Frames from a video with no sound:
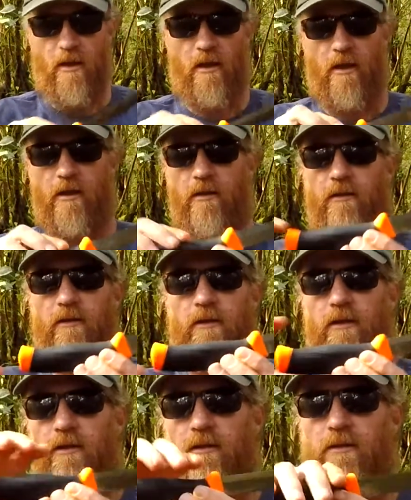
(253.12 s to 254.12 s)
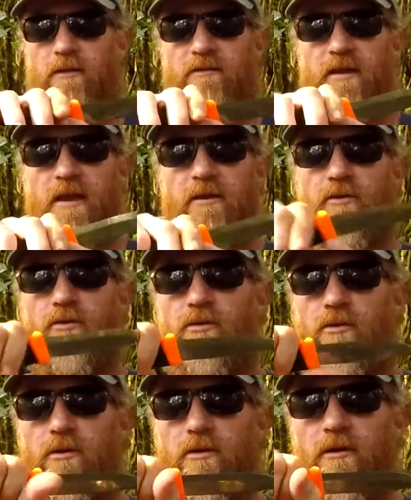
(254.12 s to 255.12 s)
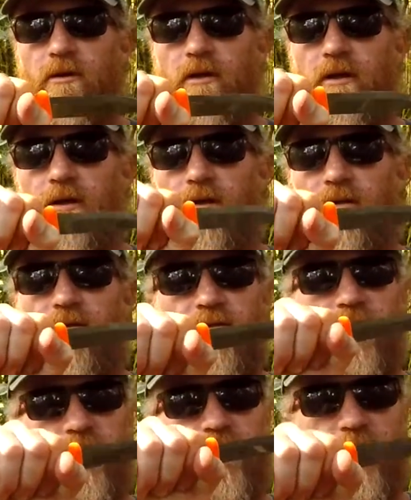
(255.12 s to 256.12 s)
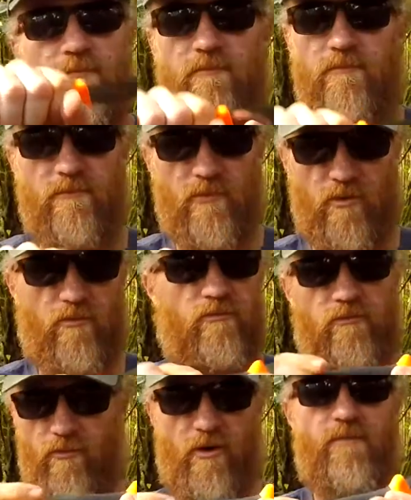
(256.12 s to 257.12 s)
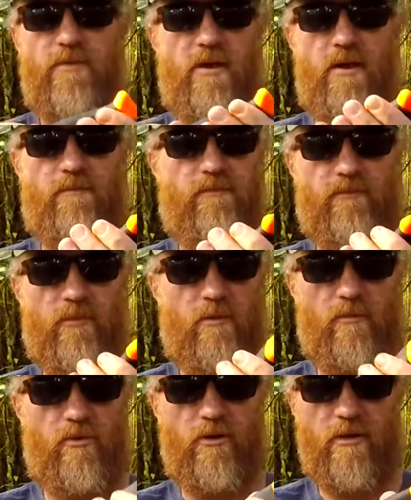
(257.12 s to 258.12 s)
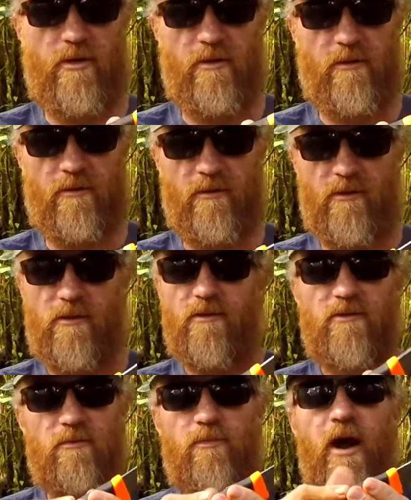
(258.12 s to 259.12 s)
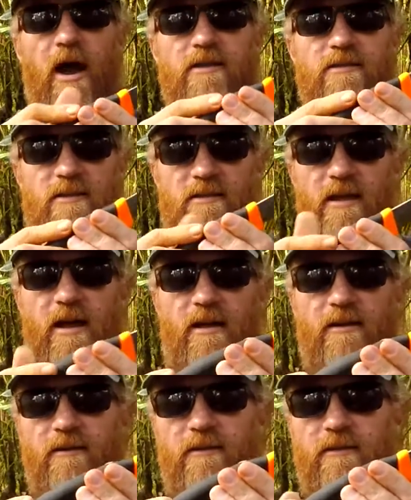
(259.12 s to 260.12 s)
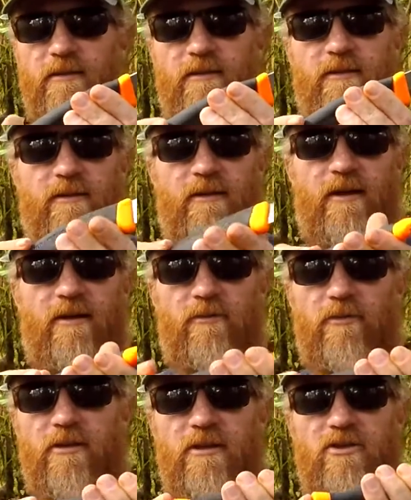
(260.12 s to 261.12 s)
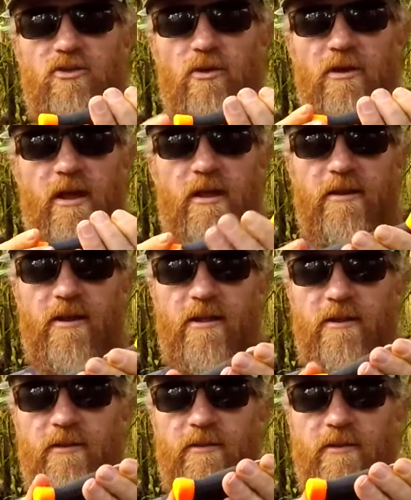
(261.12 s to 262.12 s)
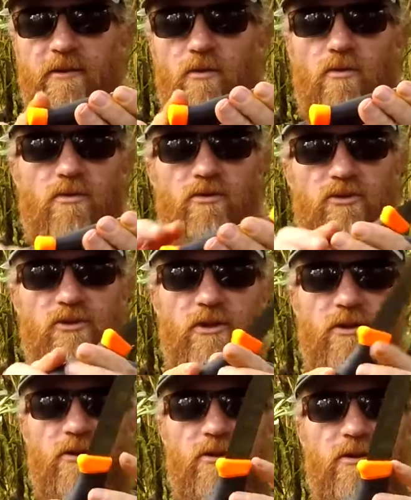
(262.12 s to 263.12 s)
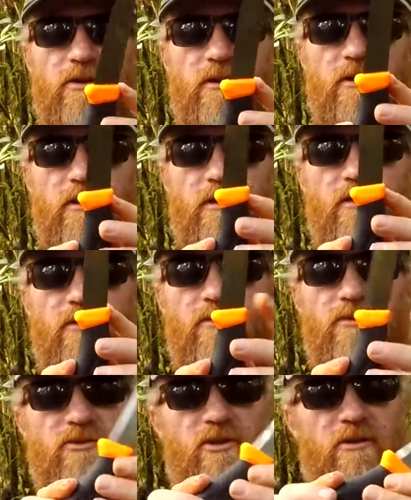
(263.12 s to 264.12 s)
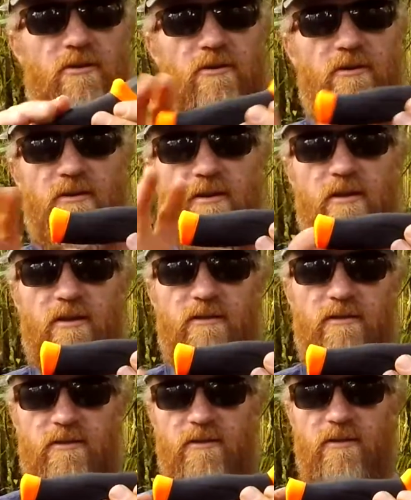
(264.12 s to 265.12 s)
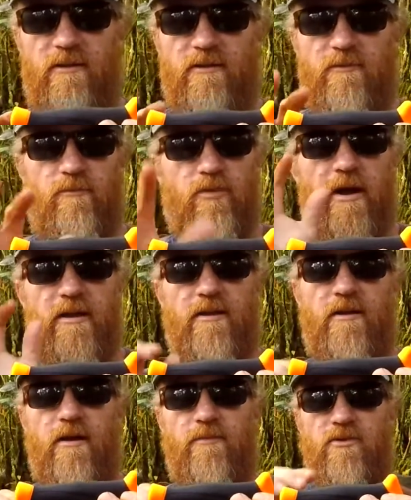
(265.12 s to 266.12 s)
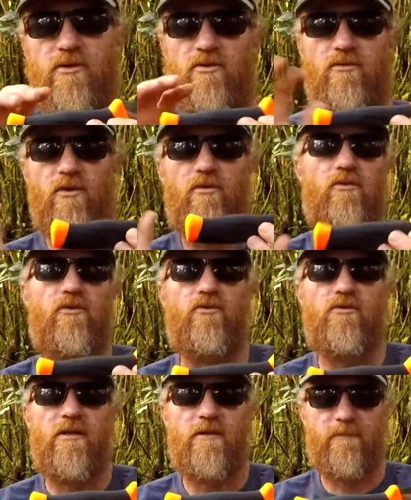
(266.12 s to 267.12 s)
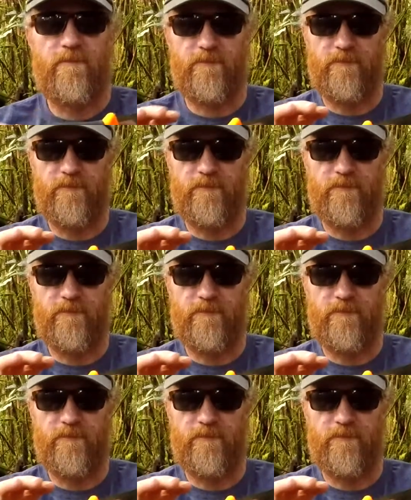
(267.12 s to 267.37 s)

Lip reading: And this handle is grippy. I'm really surprised at that. I really enjoy that, and I like the orange here and the orange here to brighten it up so you don't lose it.